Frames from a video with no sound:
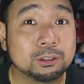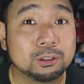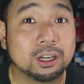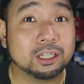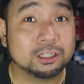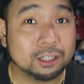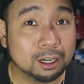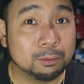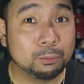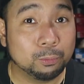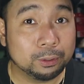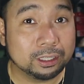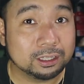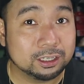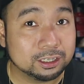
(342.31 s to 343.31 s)
do not come
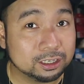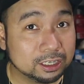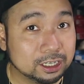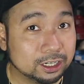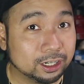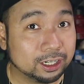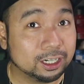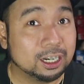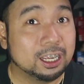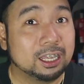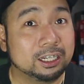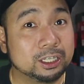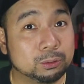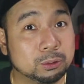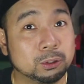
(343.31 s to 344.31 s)
with the sneaker.
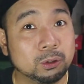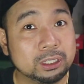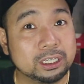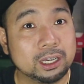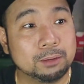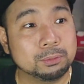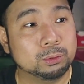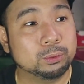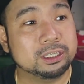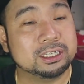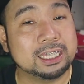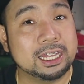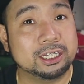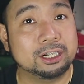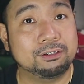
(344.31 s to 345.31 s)
This one only comes with
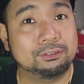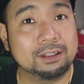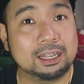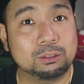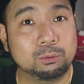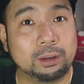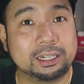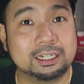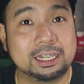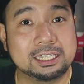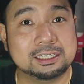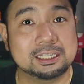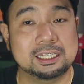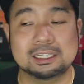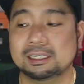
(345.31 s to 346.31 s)
standard flat white
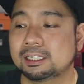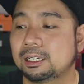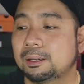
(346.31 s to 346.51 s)
laces.